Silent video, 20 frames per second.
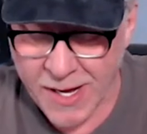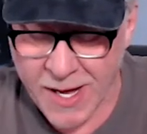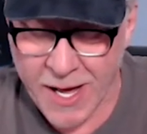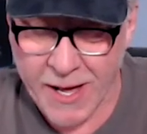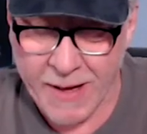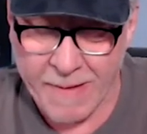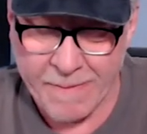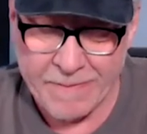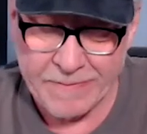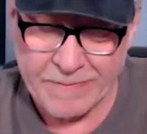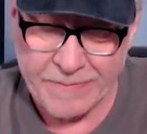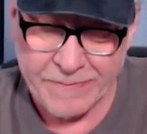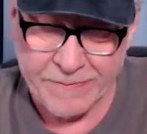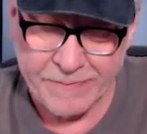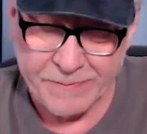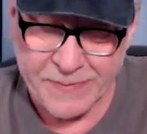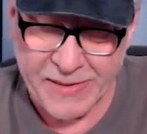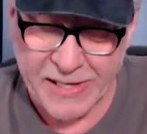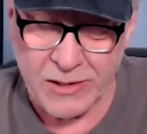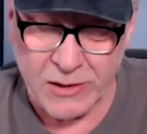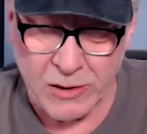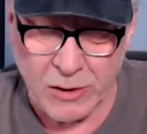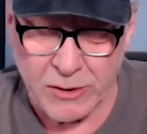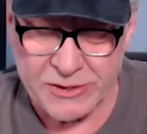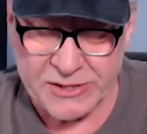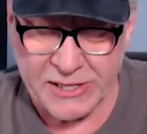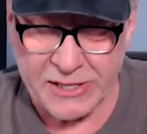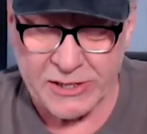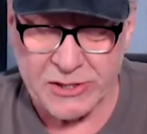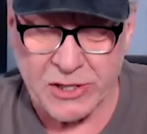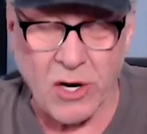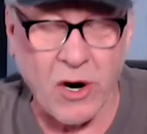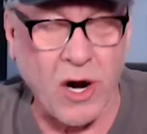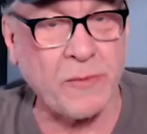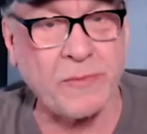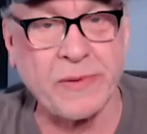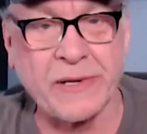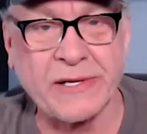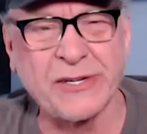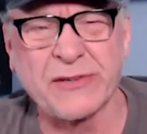Um, being closing is hard,
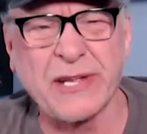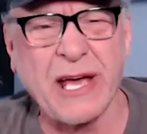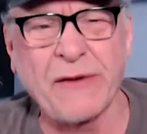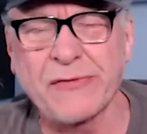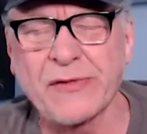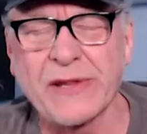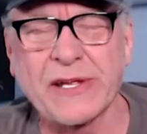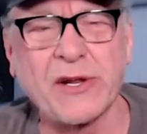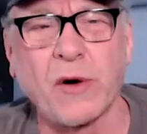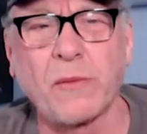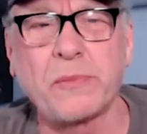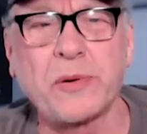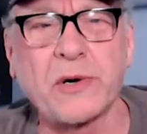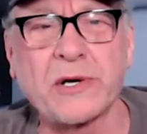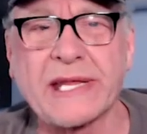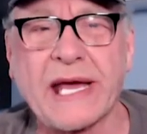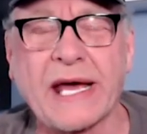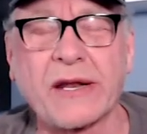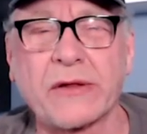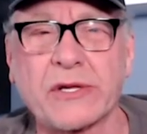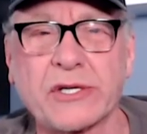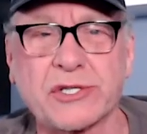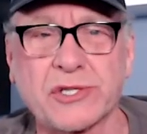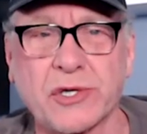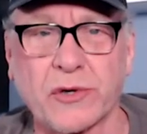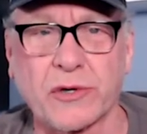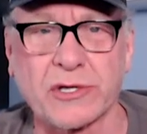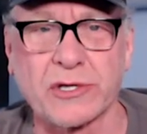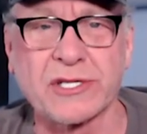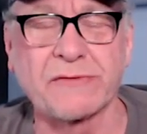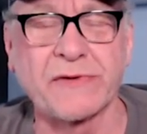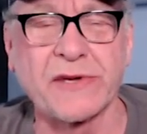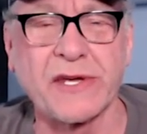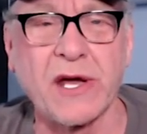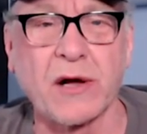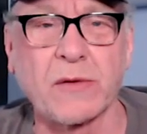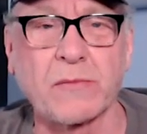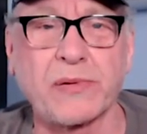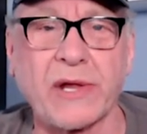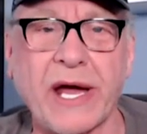but you definitely don't put that on the shoulders of a
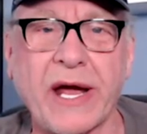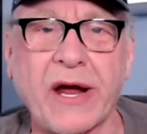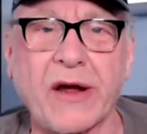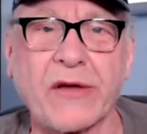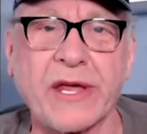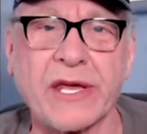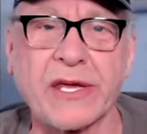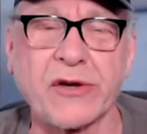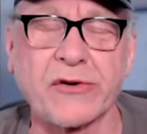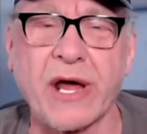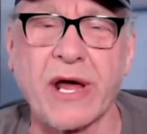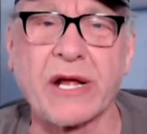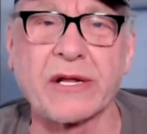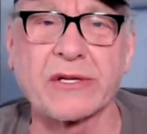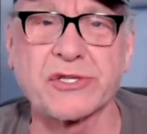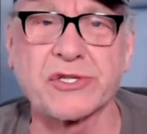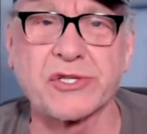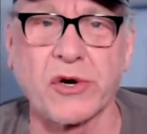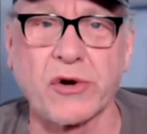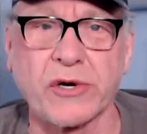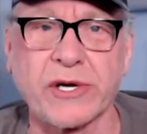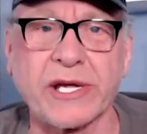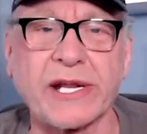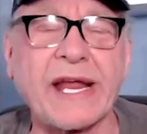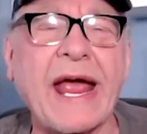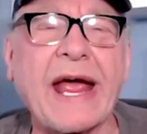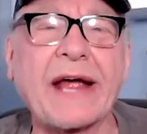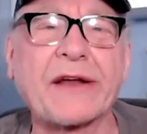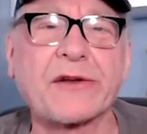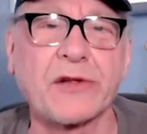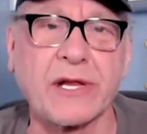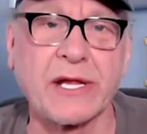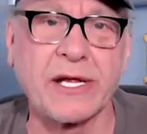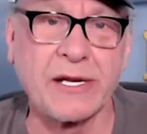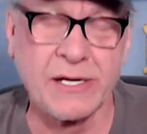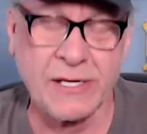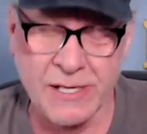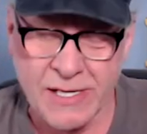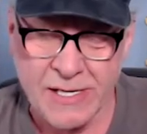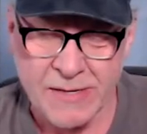young player that you're not sure can handle it,
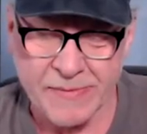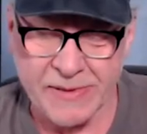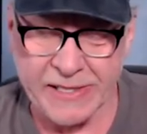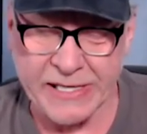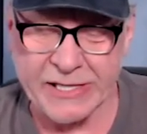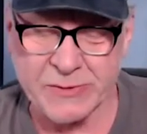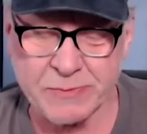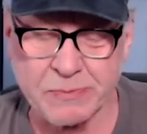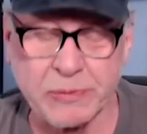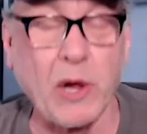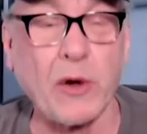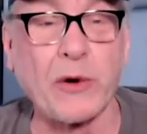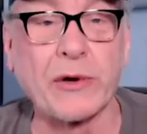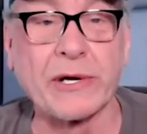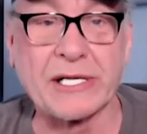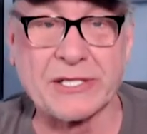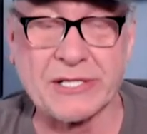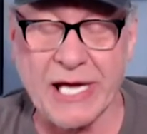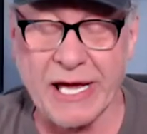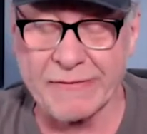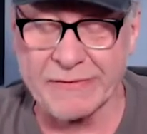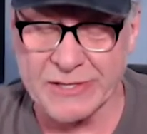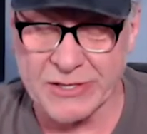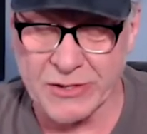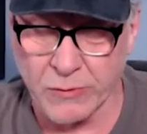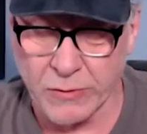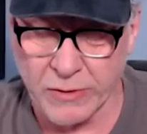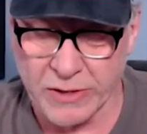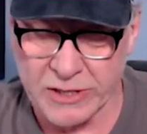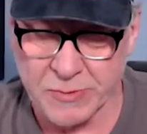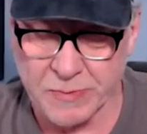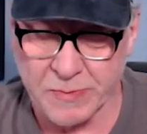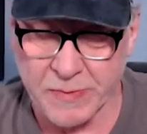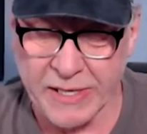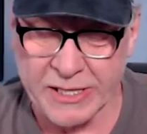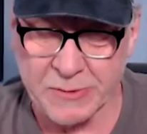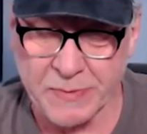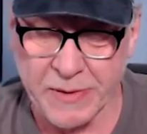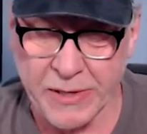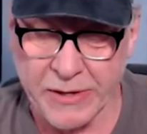because blowing a save is the worst
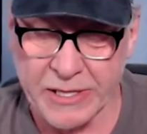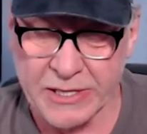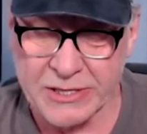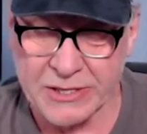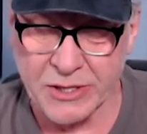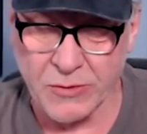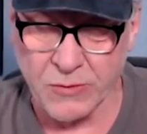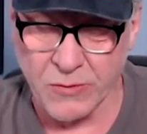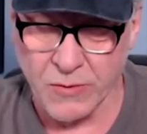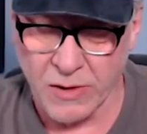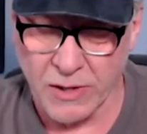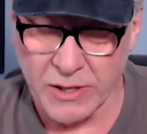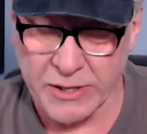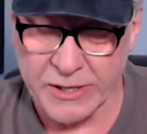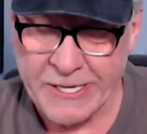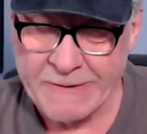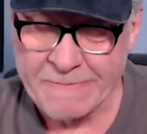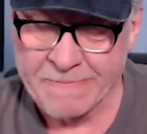experience in the world.